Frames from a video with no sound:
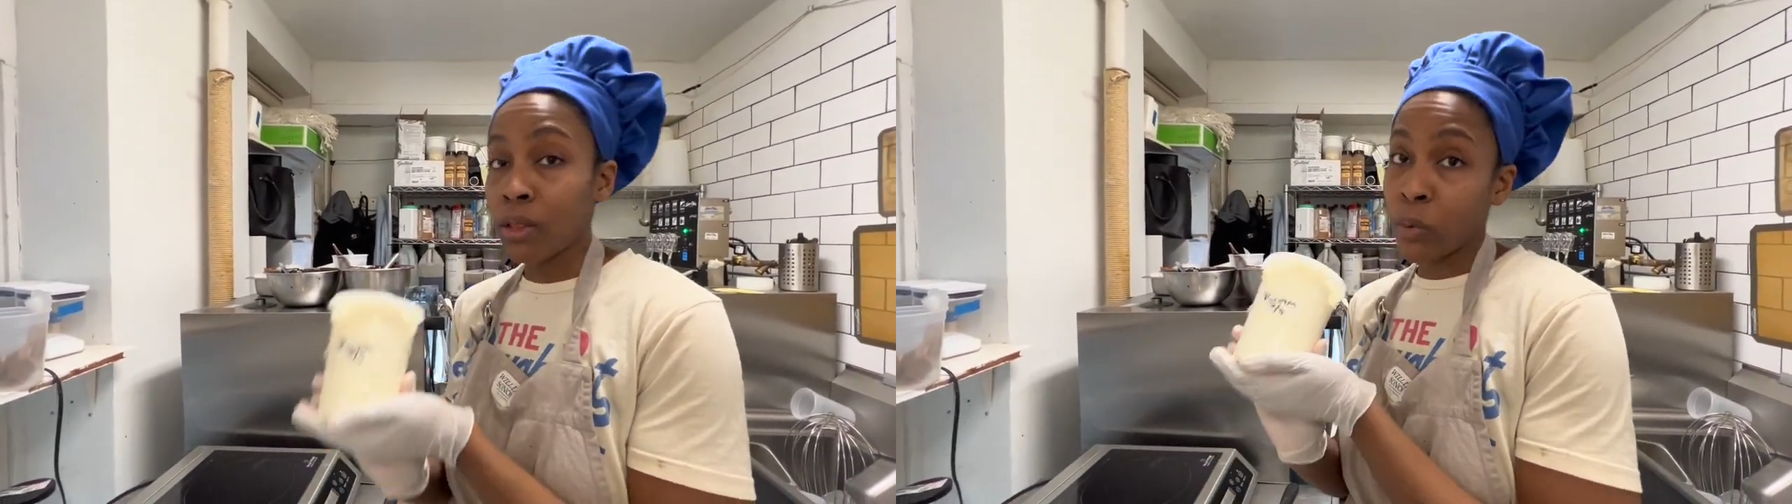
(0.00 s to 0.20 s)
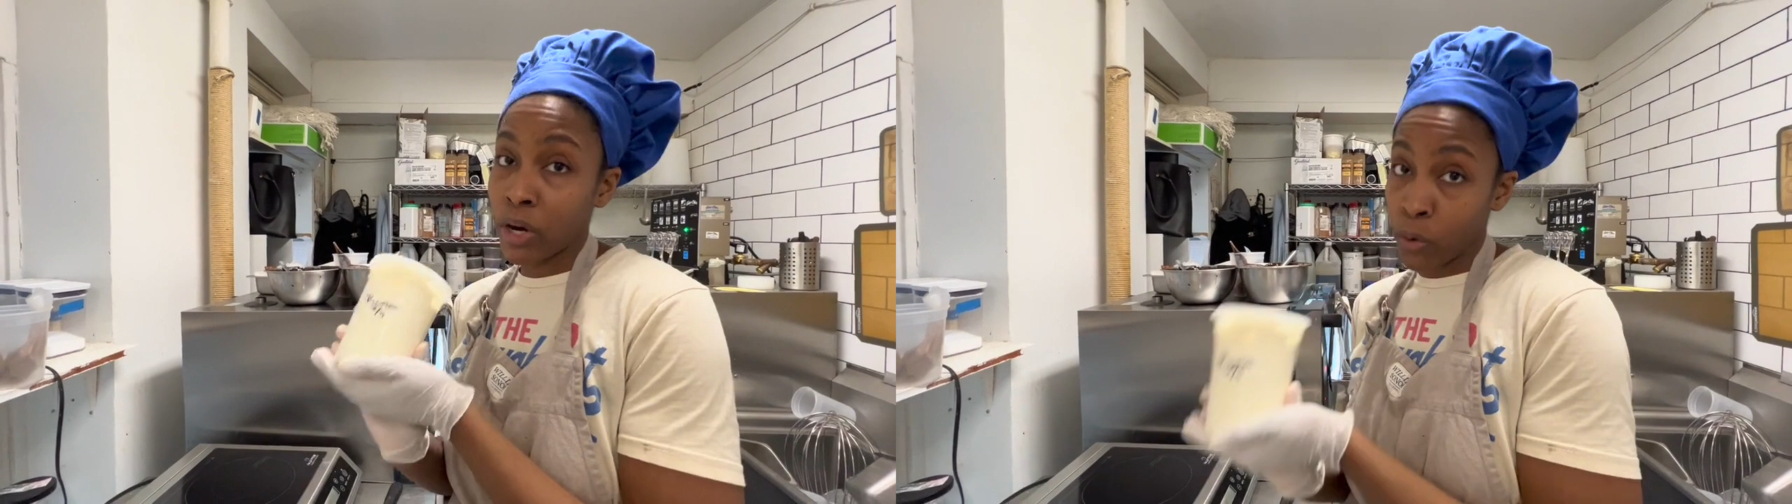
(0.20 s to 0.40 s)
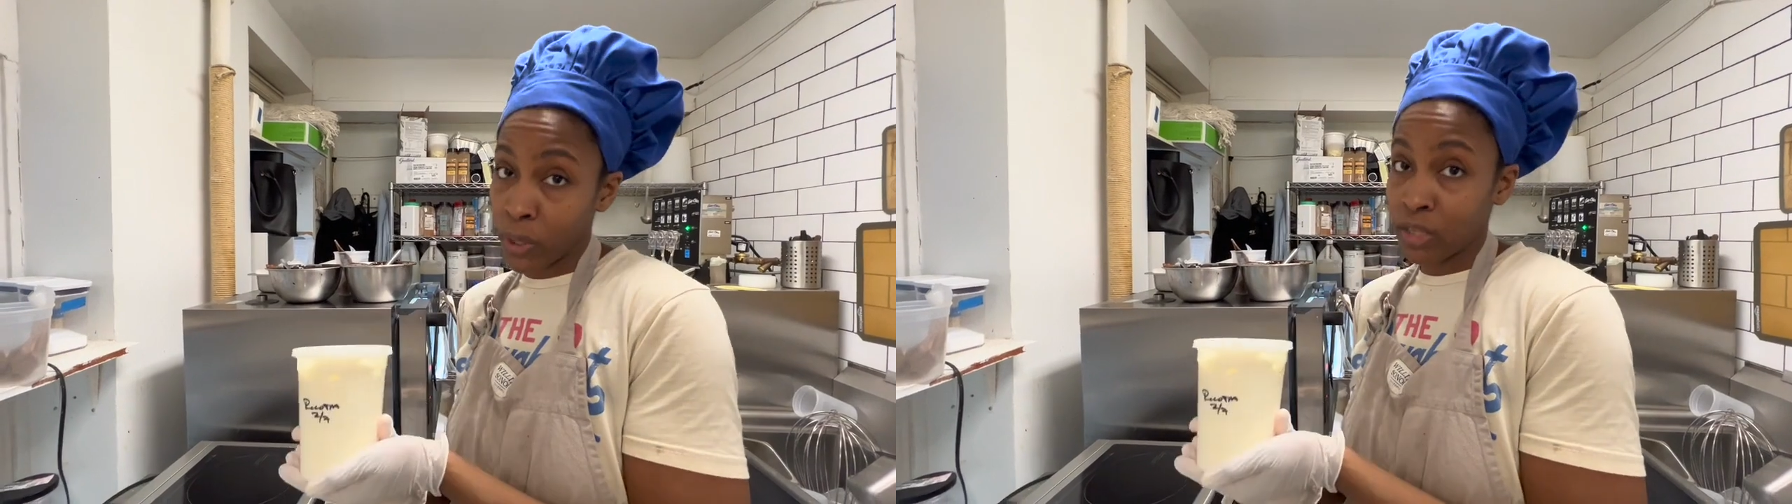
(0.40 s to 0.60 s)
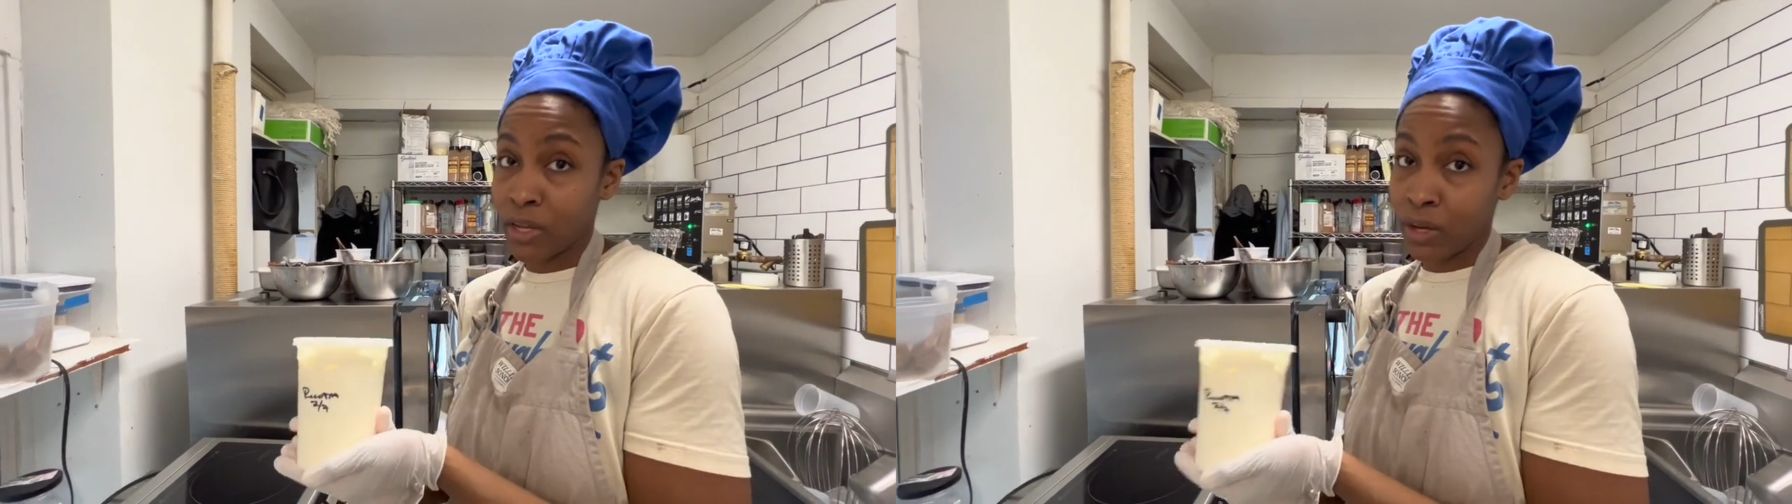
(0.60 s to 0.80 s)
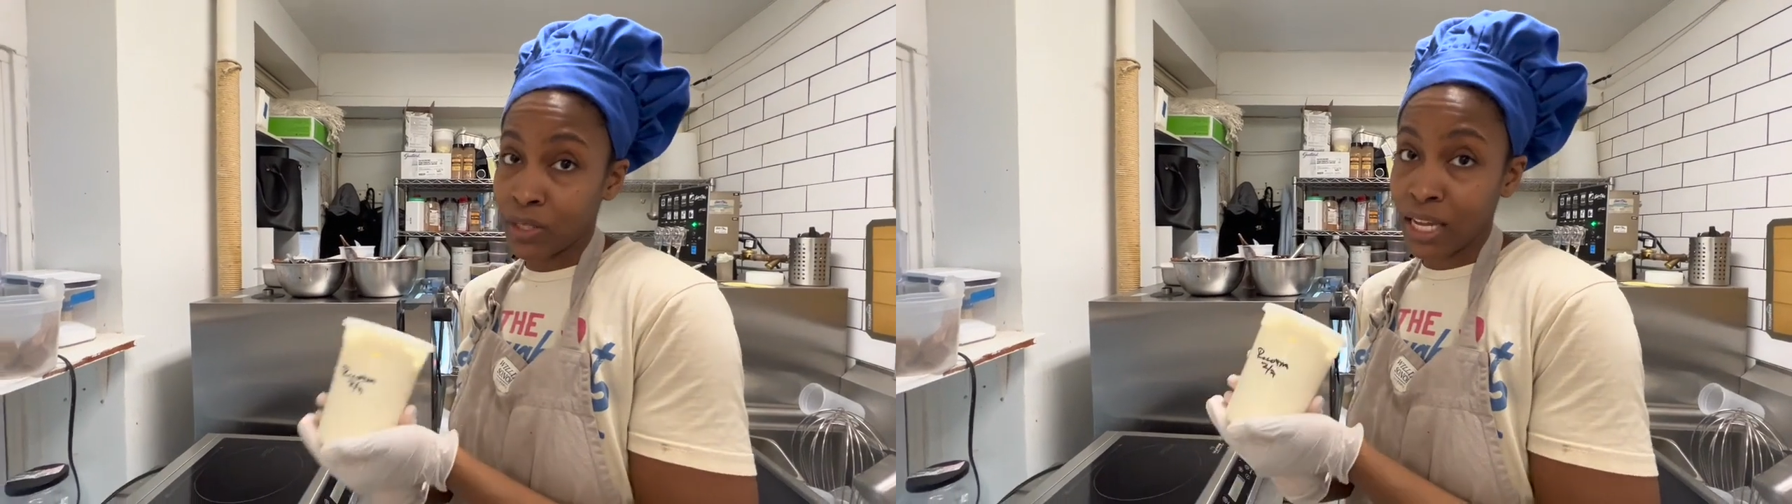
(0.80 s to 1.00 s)
we are going to be
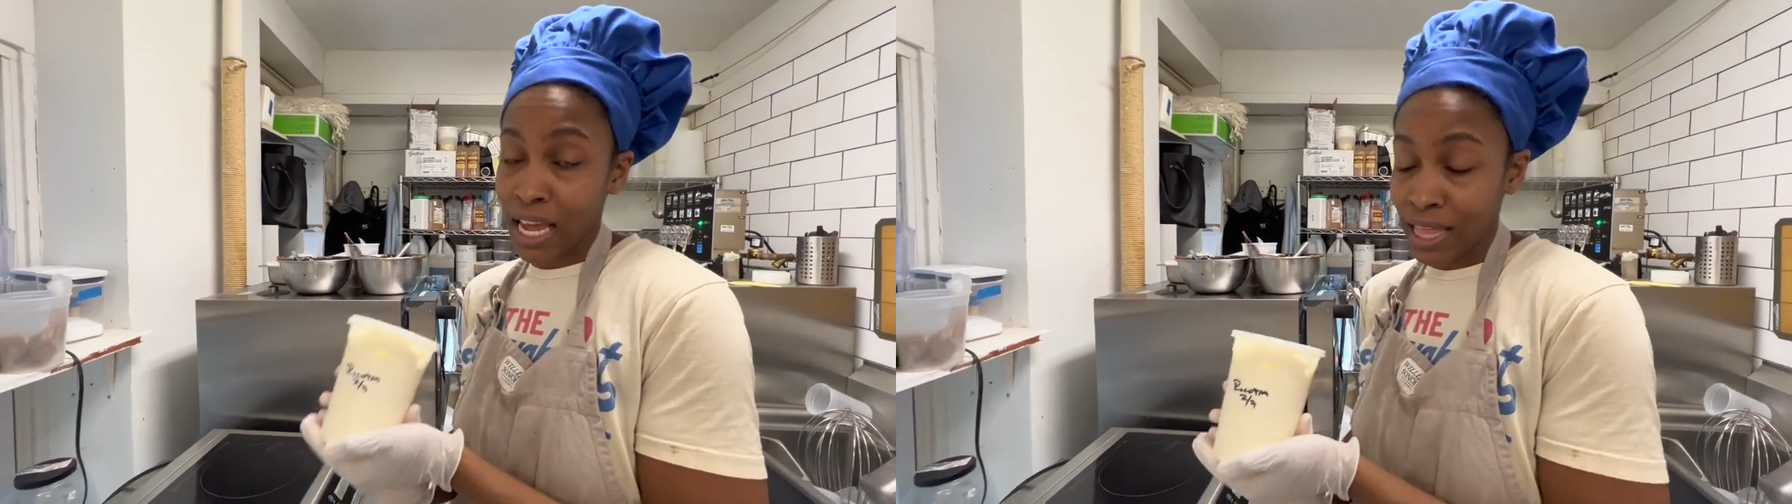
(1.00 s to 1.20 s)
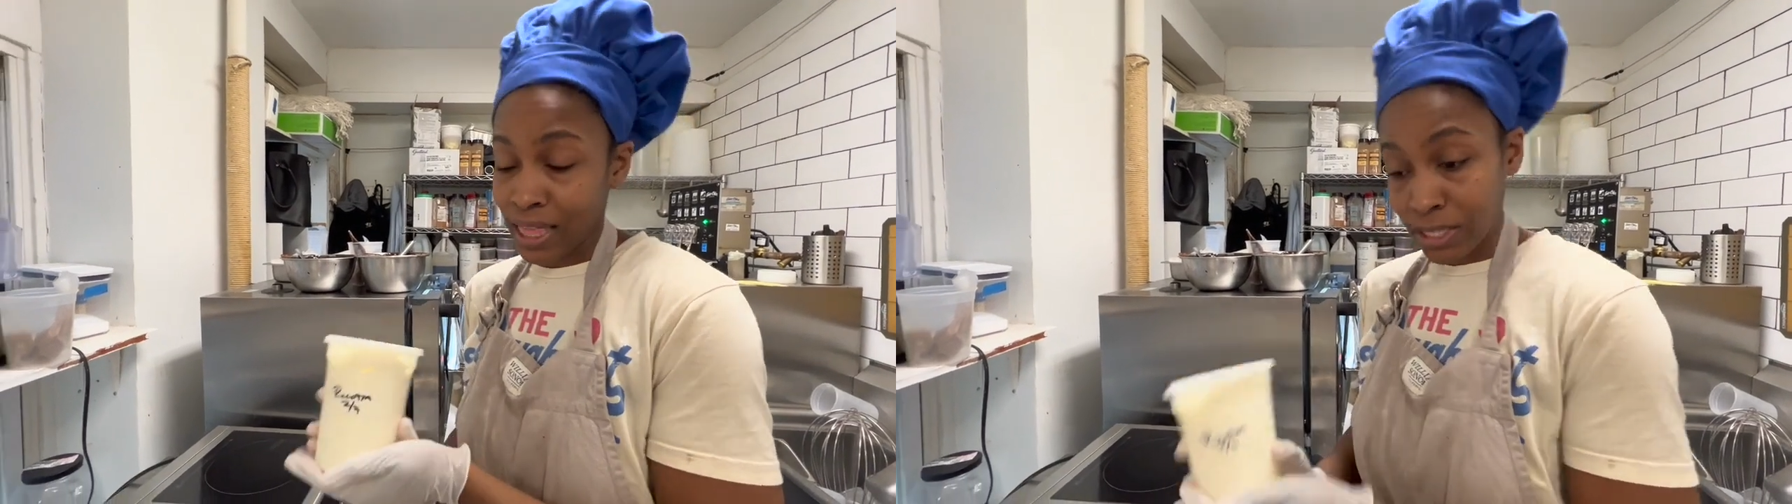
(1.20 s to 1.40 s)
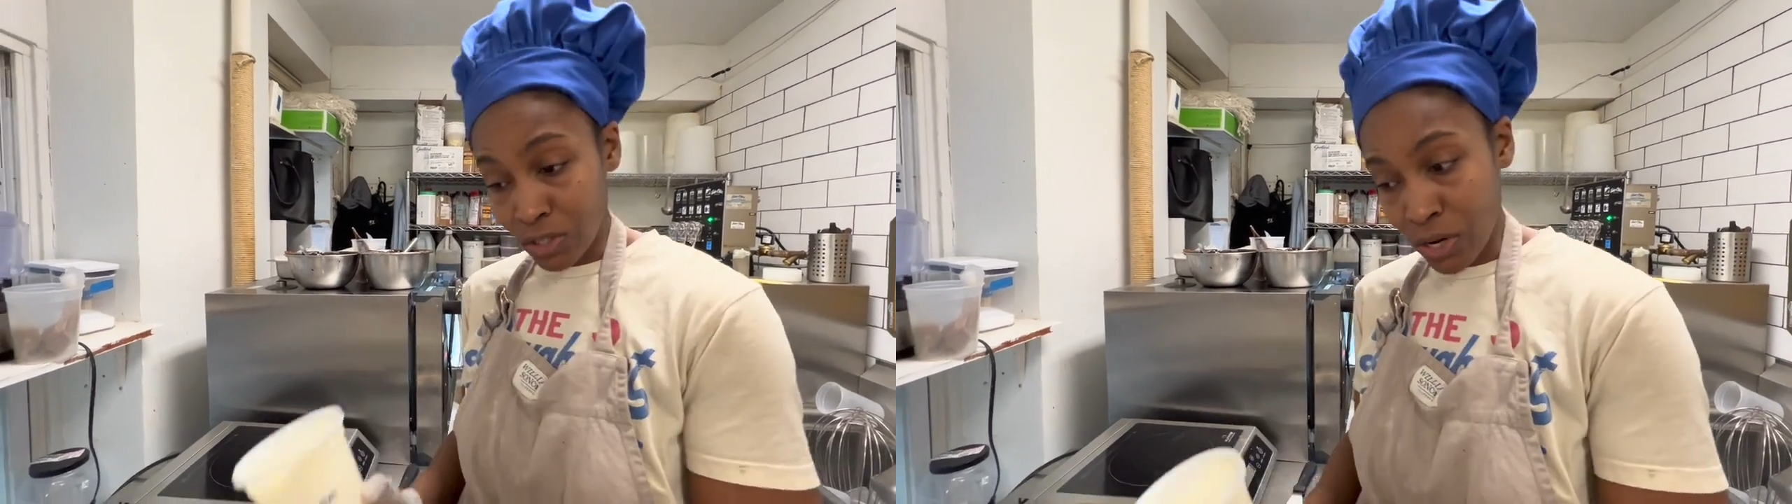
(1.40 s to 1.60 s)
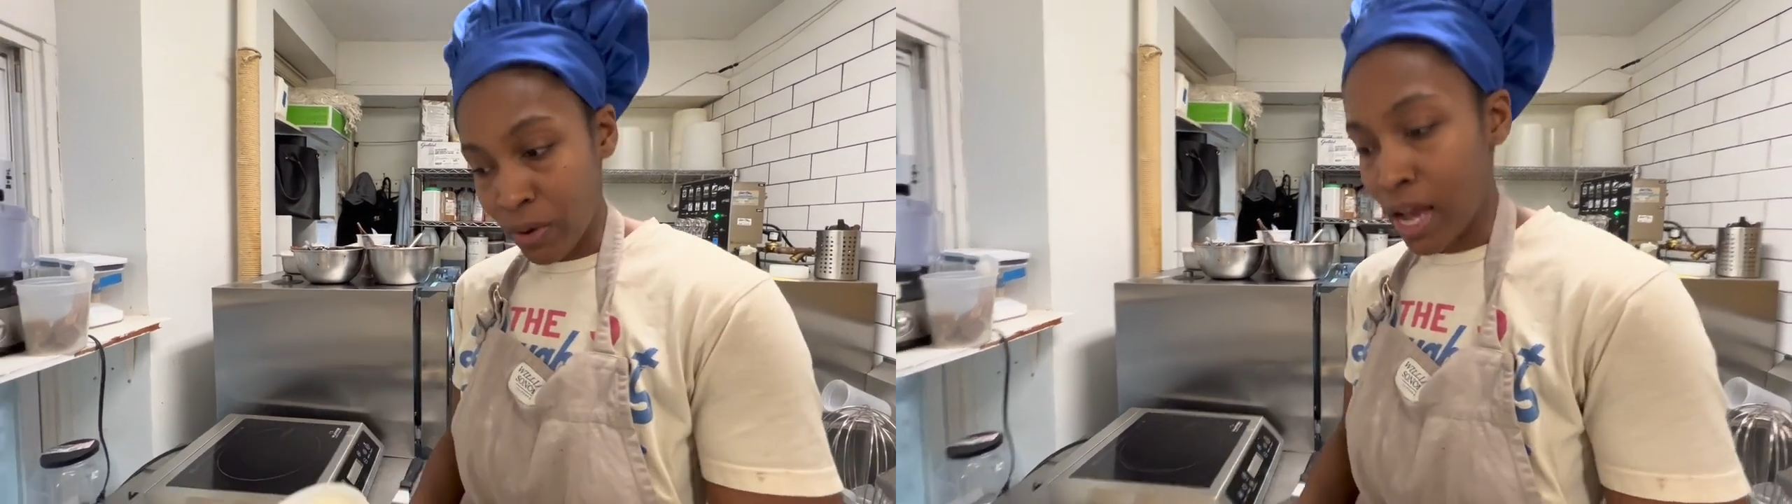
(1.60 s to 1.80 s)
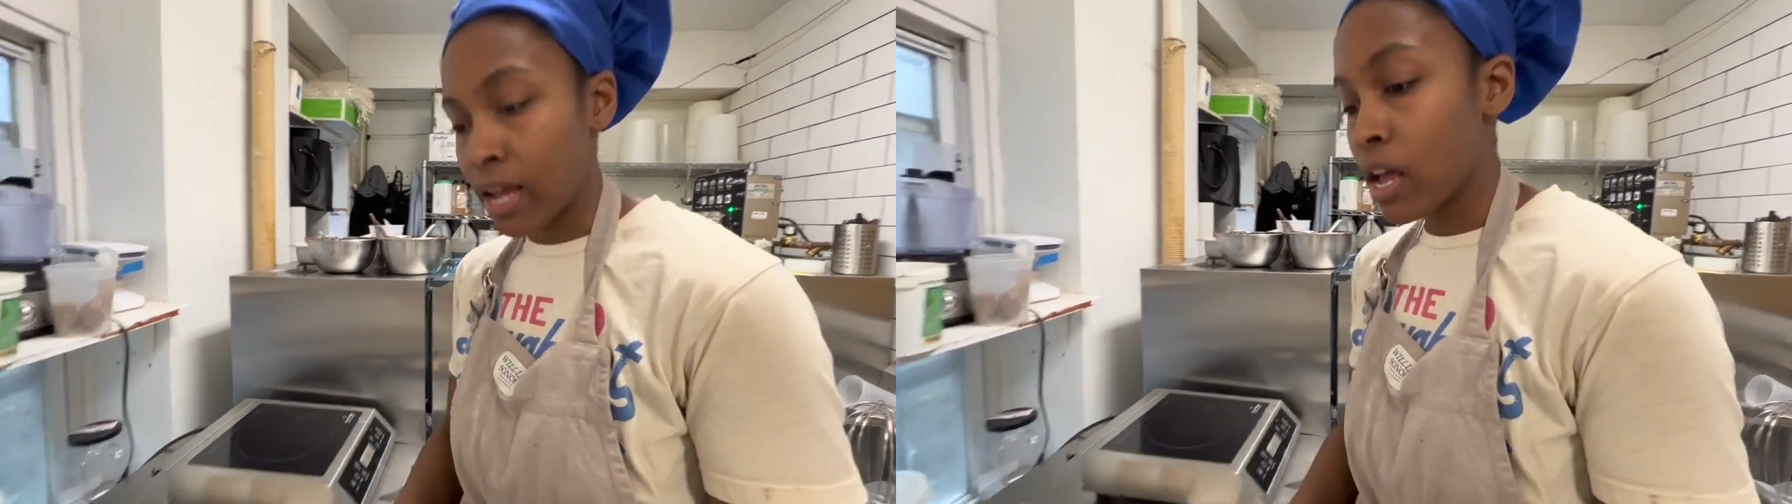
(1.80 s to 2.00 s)
using in this
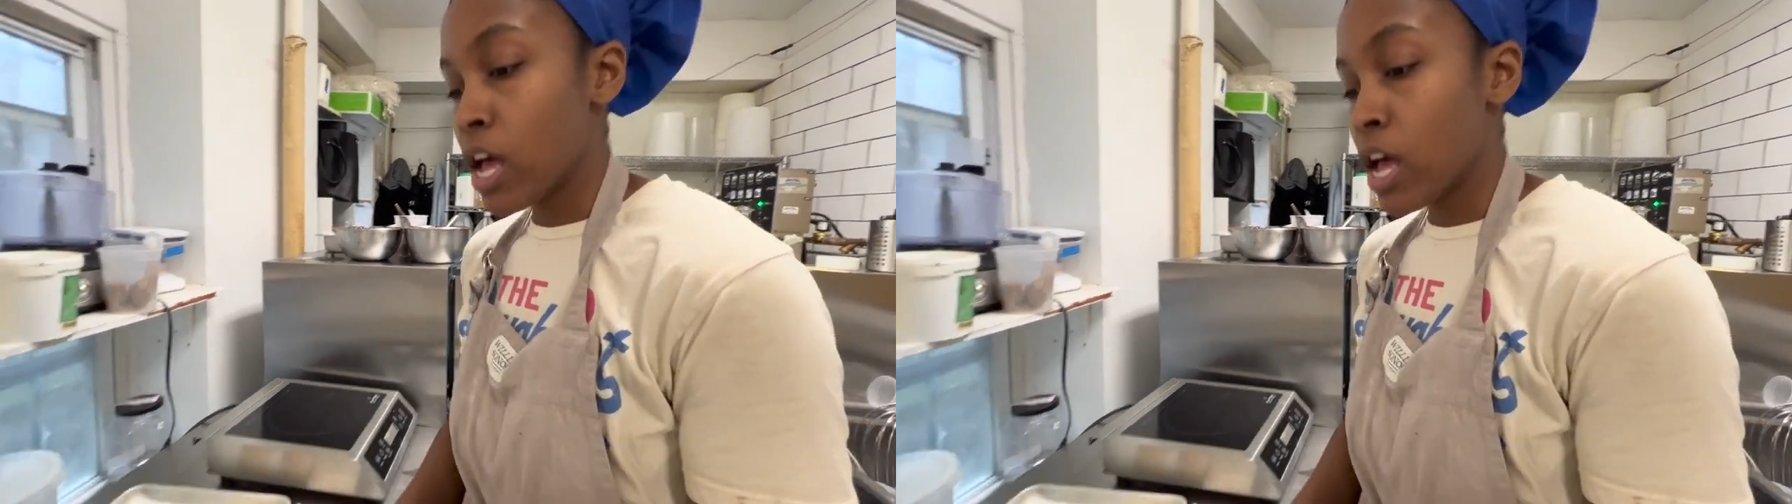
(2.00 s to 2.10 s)
donut.